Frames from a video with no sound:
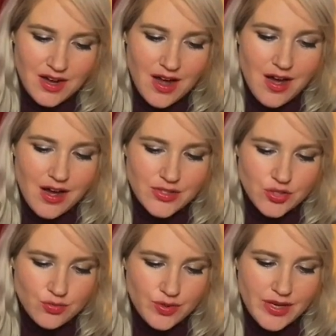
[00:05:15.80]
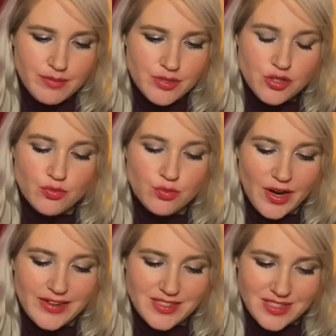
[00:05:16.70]
Ah, dream too
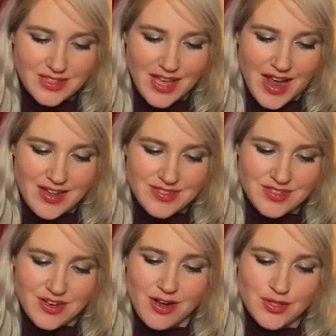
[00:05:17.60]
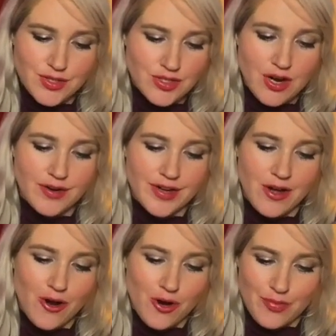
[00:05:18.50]
bright to last, ah, starry
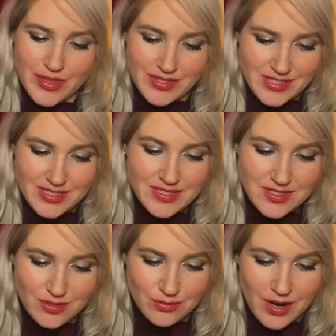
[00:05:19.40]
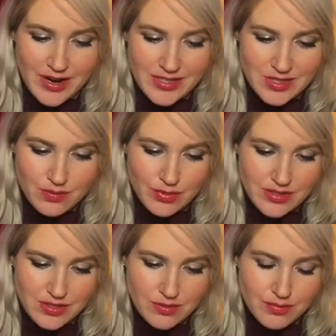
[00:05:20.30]
hope that didst arise but
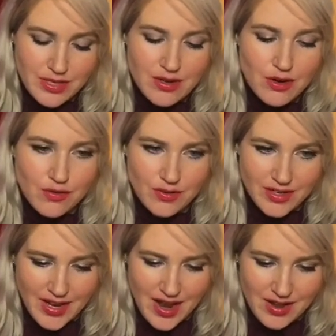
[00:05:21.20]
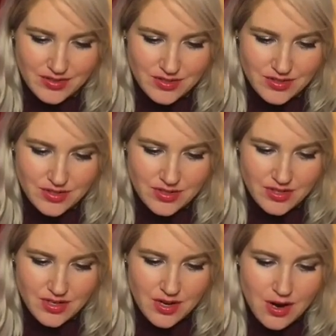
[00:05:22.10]
to be overcast.
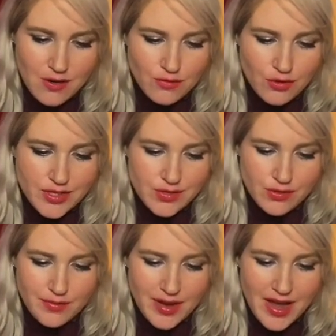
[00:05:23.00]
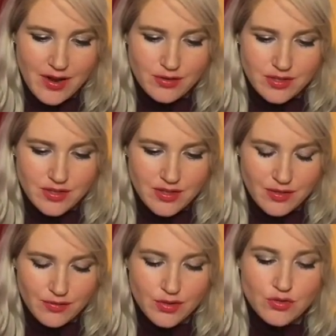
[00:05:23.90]
A voice from out the
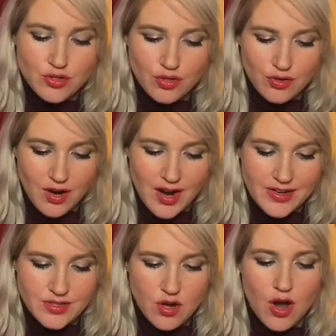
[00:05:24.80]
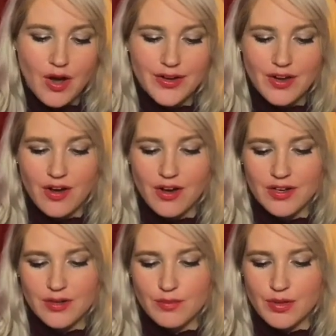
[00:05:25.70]
future cries,
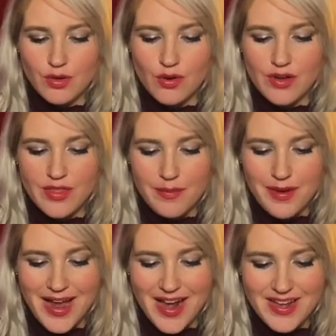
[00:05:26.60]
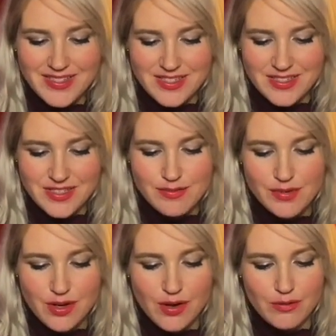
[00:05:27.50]
on, but o'er the past dim
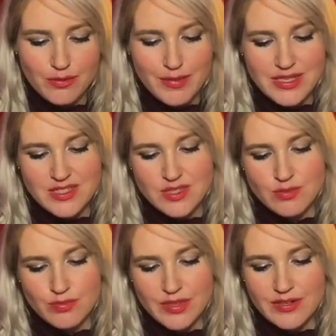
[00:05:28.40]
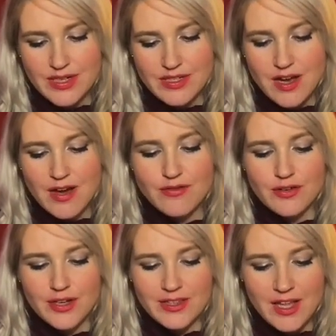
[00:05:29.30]
gulf my spirit
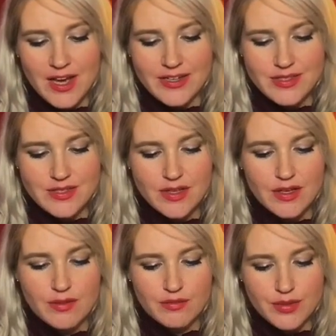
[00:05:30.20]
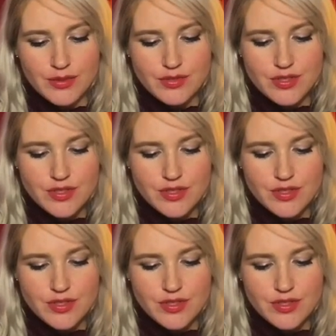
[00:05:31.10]
hovering lies, mute,